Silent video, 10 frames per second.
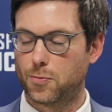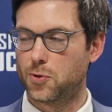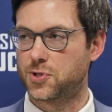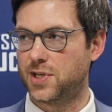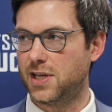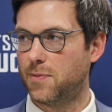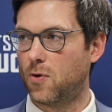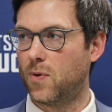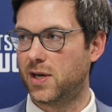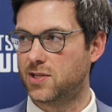We'll see
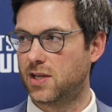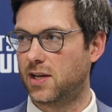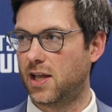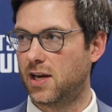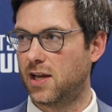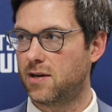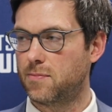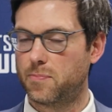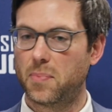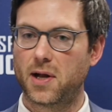about when he's going to get in,
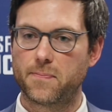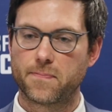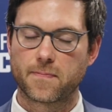but